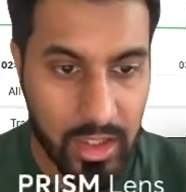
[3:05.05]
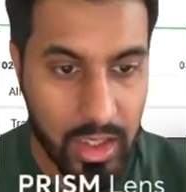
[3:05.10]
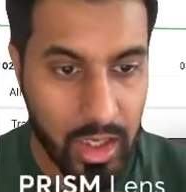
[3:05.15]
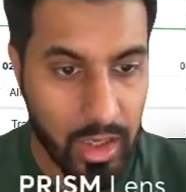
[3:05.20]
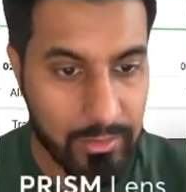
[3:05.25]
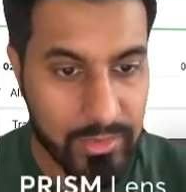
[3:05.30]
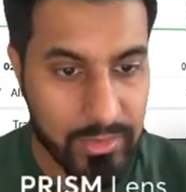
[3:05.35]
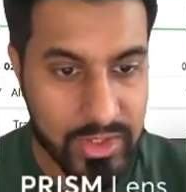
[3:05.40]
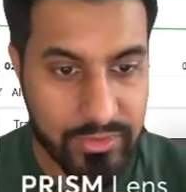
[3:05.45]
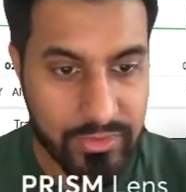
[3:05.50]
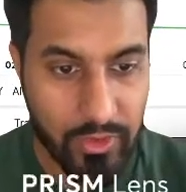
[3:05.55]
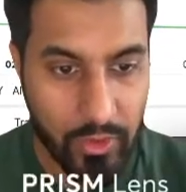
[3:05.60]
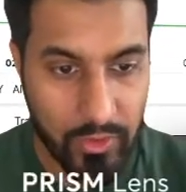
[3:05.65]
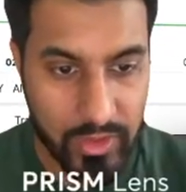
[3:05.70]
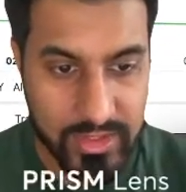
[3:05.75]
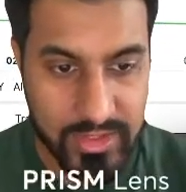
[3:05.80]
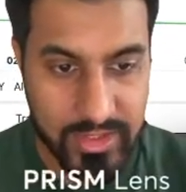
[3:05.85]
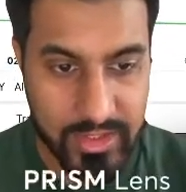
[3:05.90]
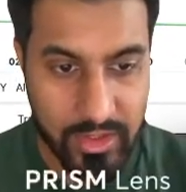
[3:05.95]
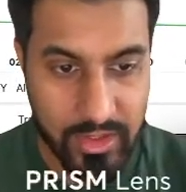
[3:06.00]
I'm just
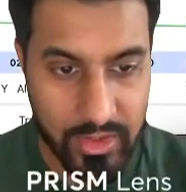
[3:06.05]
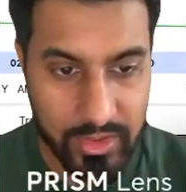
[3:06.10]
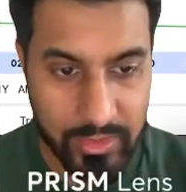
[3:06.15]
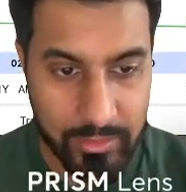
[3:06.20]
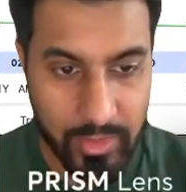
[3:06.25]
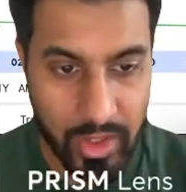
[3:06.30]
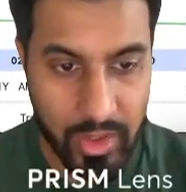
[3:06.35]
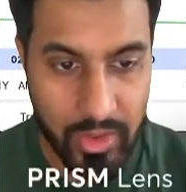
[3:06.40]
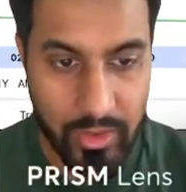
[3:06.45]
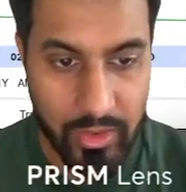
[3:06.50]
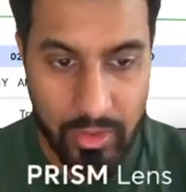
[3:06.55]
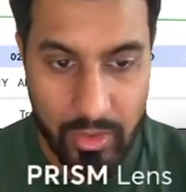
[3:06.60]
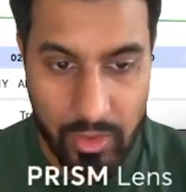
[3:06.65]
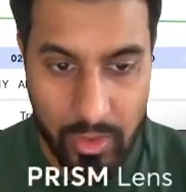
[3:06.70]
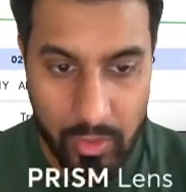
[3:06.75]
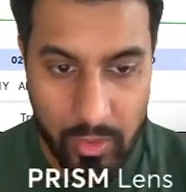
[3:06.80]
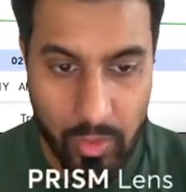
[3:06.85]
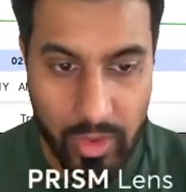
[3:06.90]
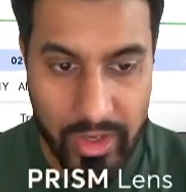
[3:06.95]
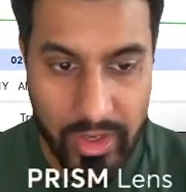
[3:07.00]
focusing on my
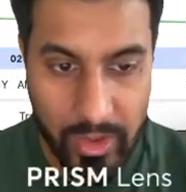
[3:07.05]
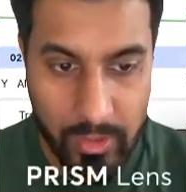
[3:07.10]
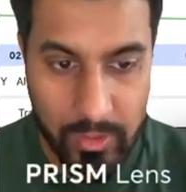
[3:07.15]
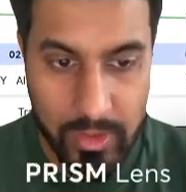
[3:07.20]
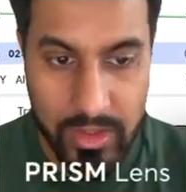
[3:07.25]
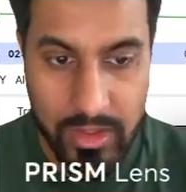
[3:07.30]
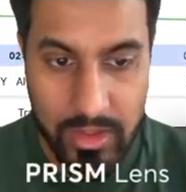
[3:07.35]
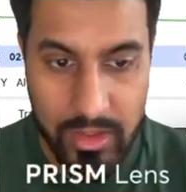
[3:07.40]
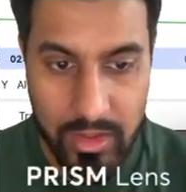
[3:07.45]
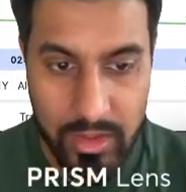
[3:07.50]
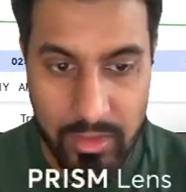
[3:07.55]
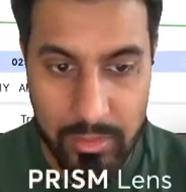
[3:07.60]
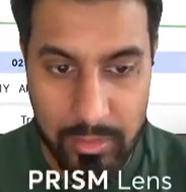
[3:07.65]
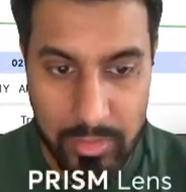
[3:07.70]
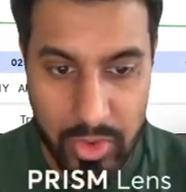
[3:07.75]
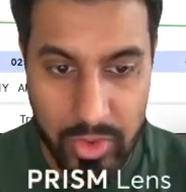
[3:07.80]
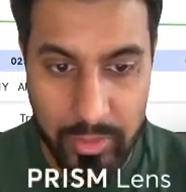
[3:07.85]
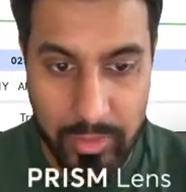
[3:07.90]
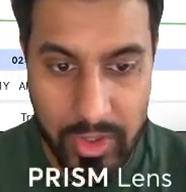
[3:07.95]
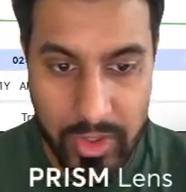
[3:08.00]
1 hour
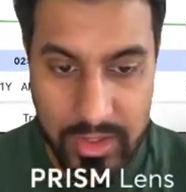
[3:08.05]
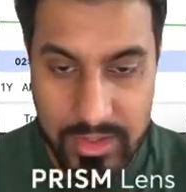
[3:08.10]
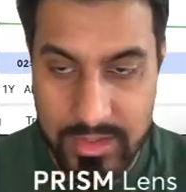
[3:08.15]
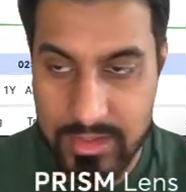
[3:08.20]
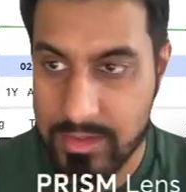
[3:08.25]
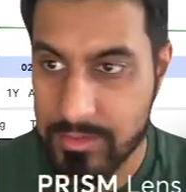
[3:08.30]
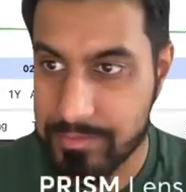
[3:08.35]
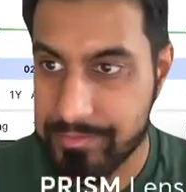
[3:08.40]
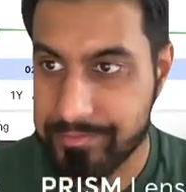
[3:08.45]
blue box.